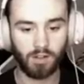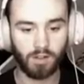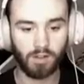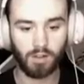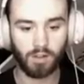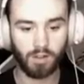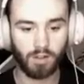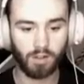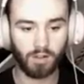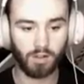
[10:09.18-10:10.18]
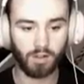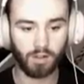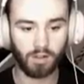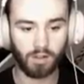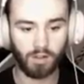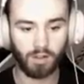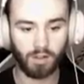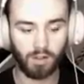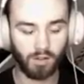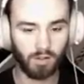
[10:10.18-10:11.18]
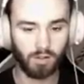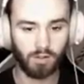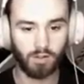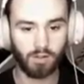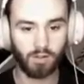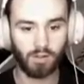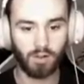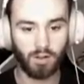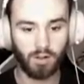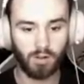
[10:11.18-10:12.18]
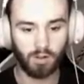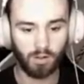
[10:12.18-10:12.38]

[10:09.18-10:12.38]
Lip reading: (no one is talking)